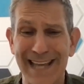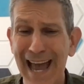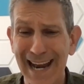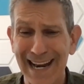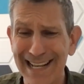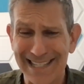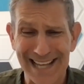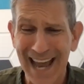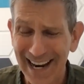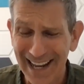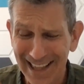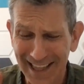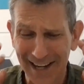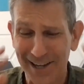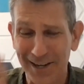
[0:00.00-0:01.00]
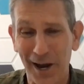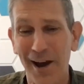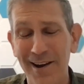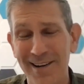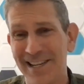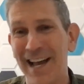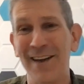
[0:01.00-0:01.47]
Daddy, the
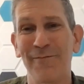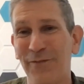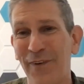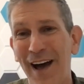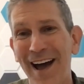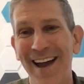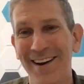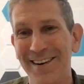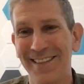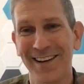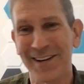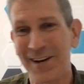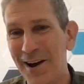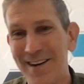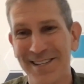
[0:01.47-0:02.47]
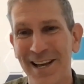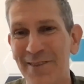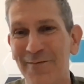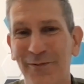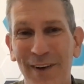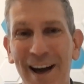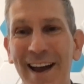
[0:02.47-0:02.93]
car's on fire. The car's
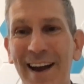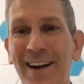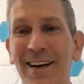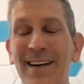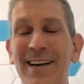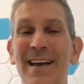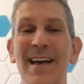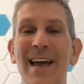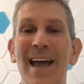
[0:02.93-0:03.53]
on fire.